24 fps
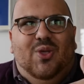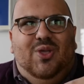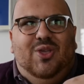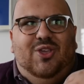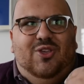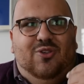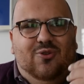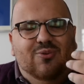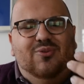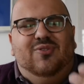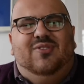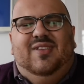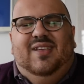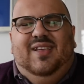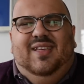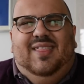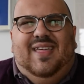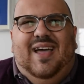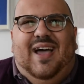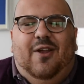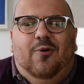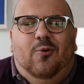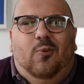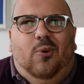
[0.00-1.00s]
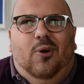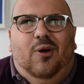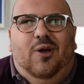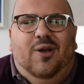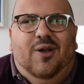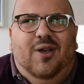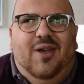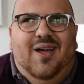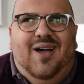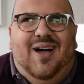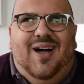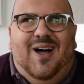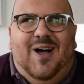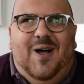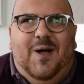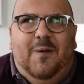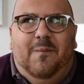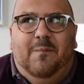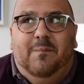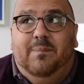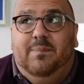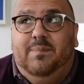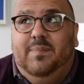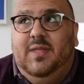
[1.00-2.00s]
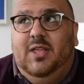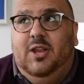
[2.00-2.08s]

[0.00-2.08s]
using that word, um,